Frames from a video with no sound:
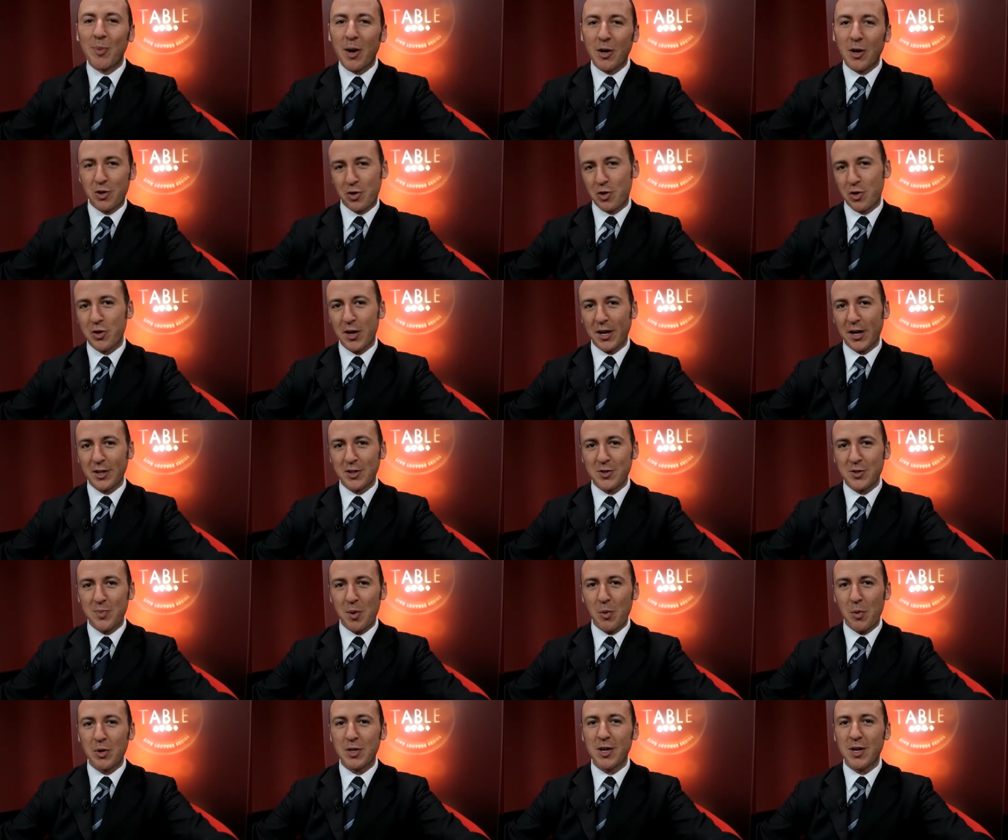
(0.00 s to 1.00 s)
about
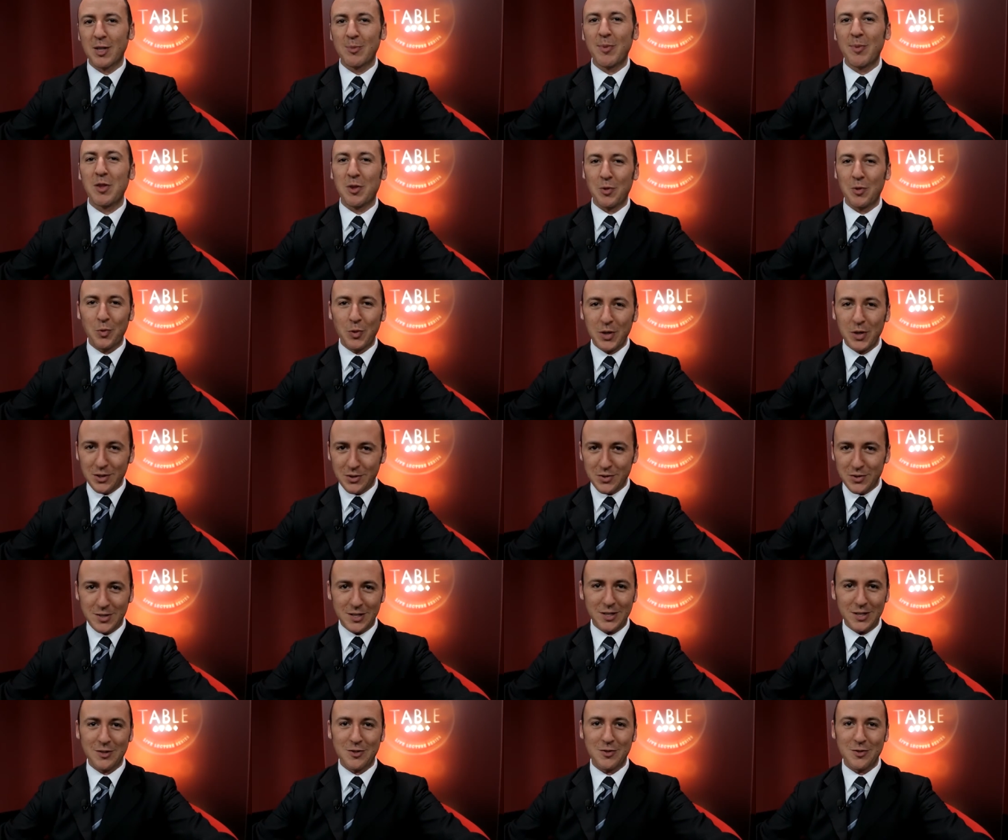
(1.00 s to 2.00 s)
tricks, but we talked about the real
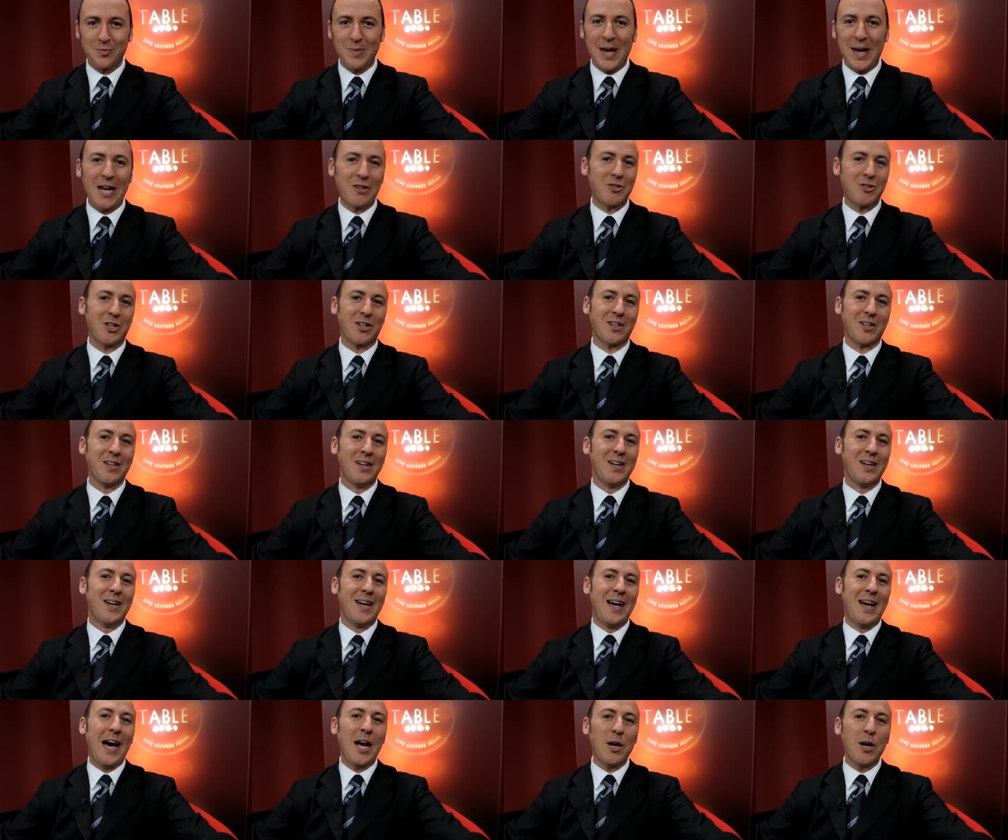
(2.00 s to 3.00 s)
secrets of magic.
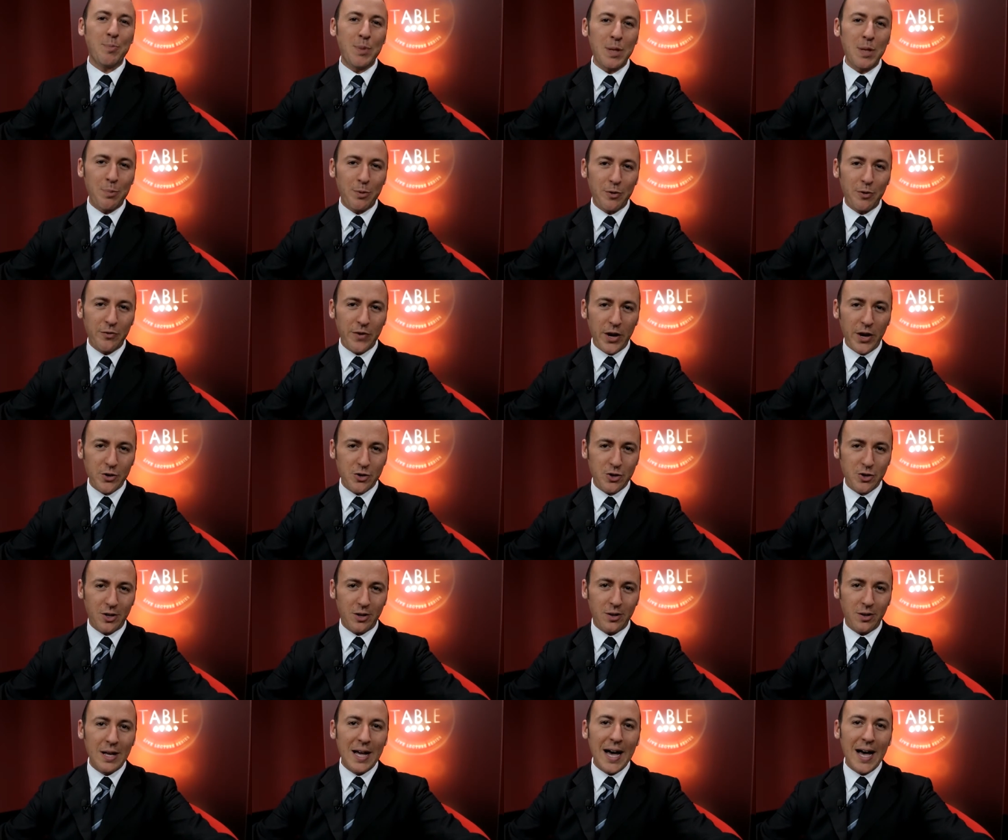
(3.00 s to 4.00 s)
How to be a
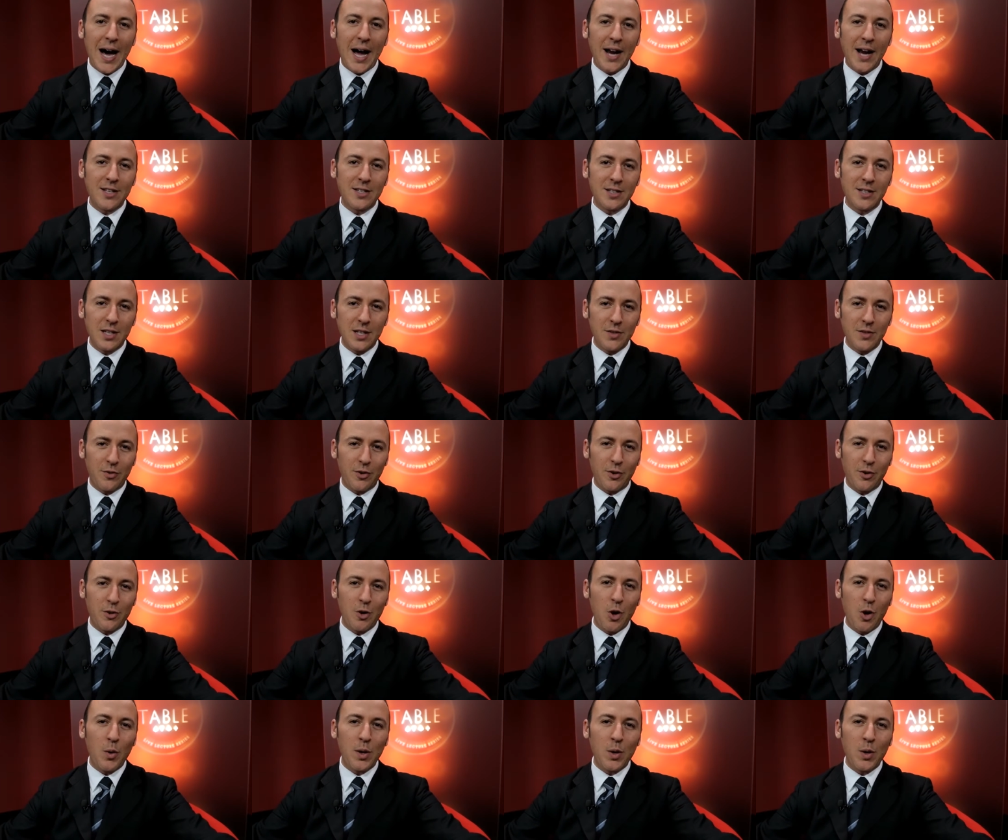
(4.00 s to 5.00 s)
professional, how to
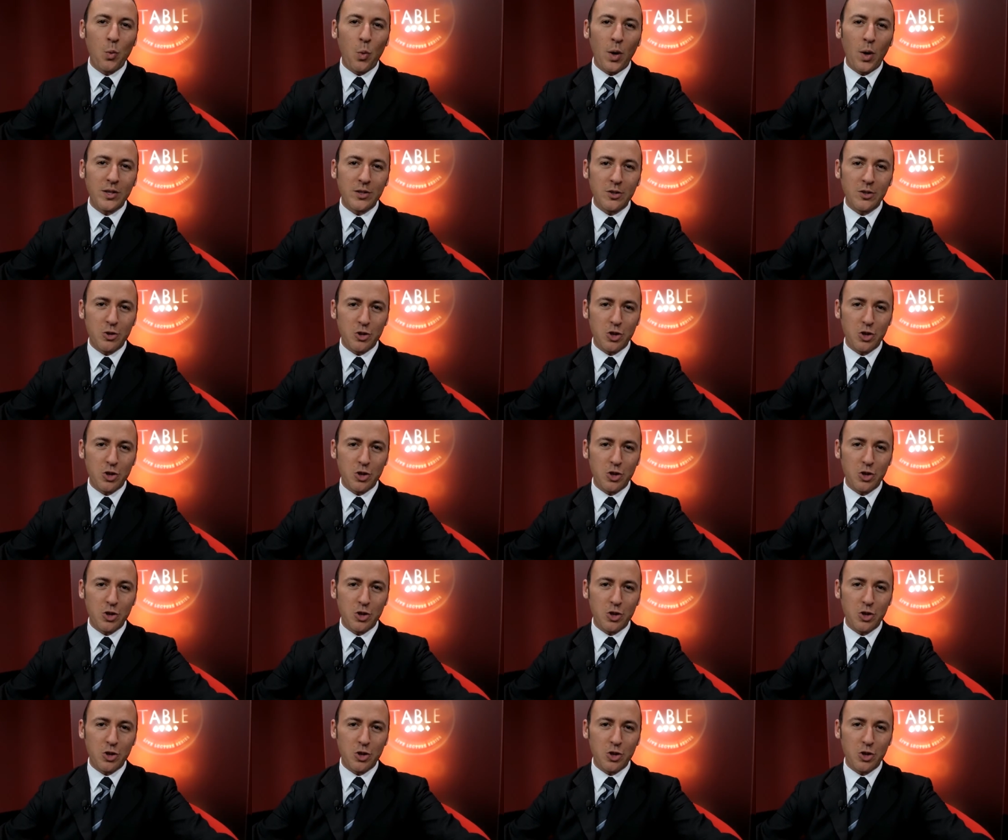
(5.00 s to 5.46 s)
deliver, knowing what to